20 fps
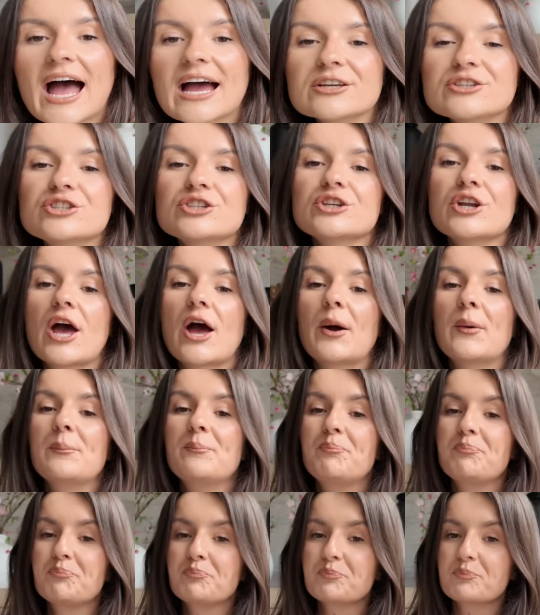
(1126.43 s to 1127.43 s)
as you
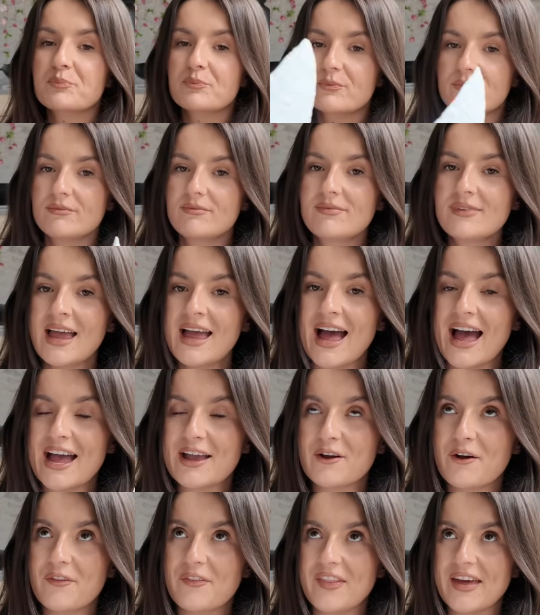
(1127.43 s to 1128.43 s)
know, I
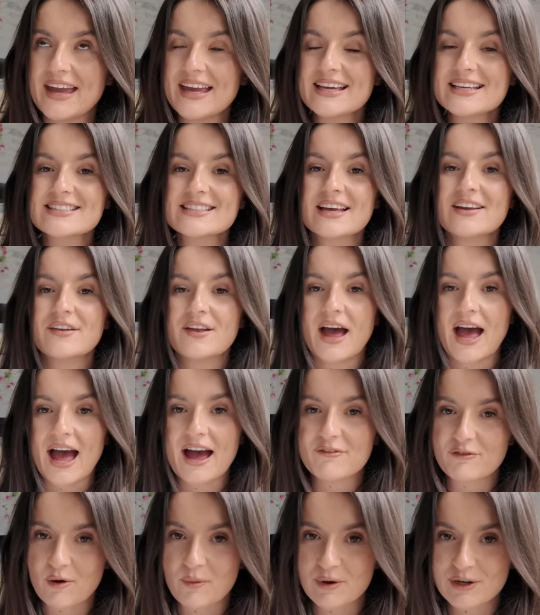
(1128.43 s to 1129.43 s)
got this.
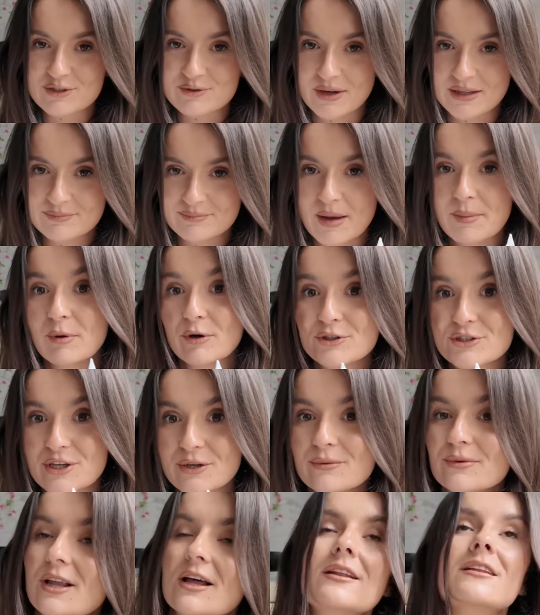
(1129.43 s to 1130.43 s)
I've got one as well. I bought
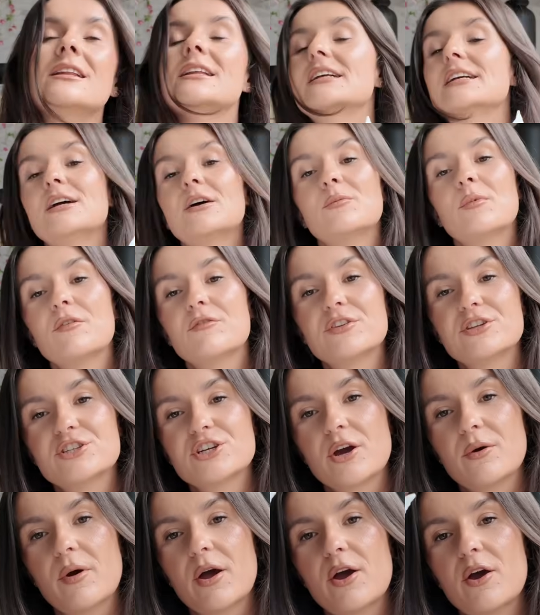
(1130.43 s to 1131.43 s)
two. Well, one for the
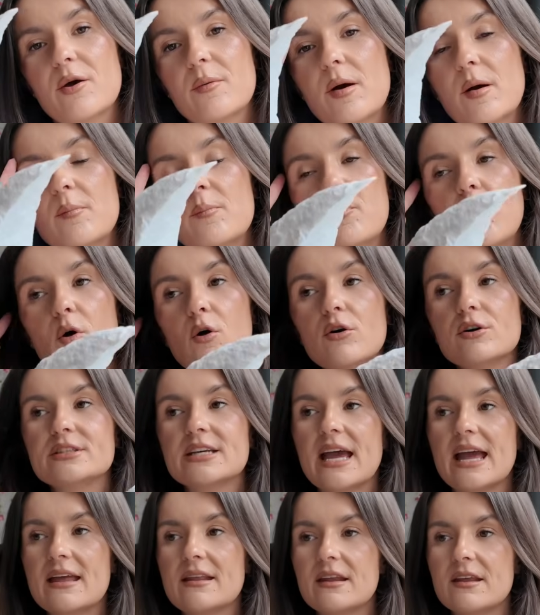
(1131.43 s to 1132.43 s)
show home. But
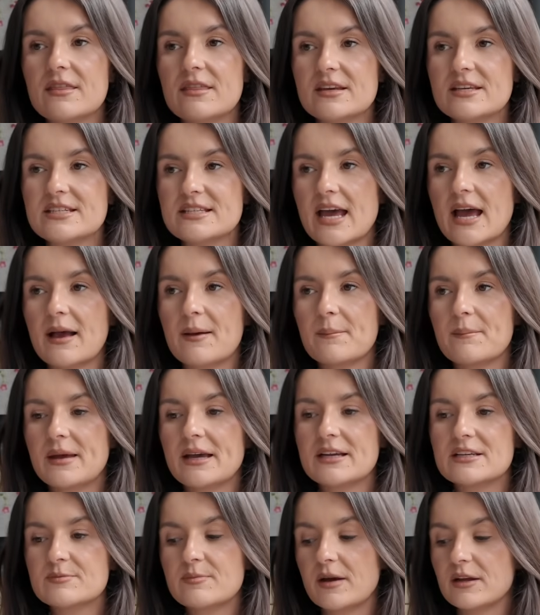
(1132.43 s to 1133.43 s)
in the second
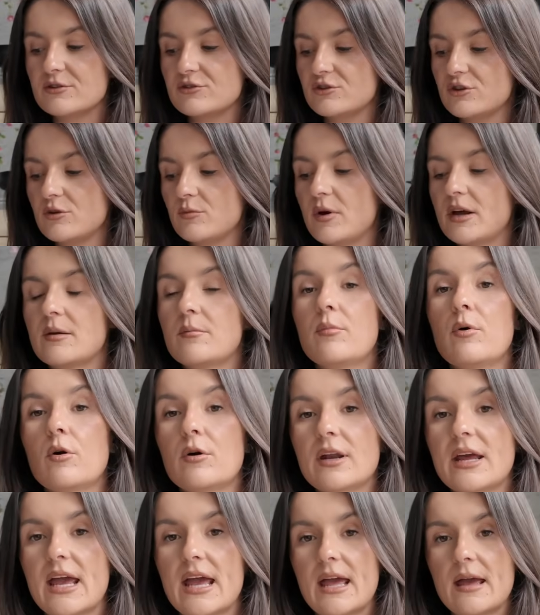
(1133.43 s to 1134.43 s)
biggest bedroom where I'm
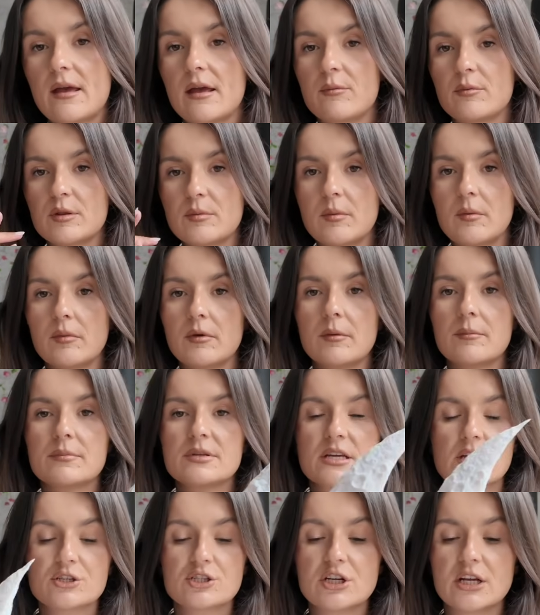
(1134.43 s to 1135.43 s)
putting hair with bubblegum
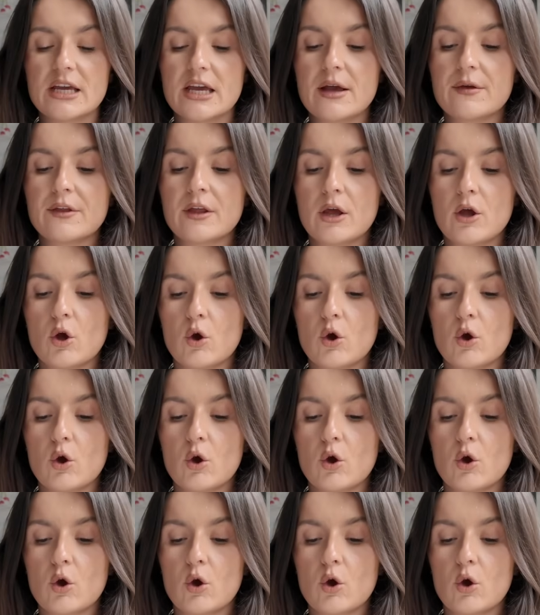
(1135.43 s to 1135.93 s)
potentially,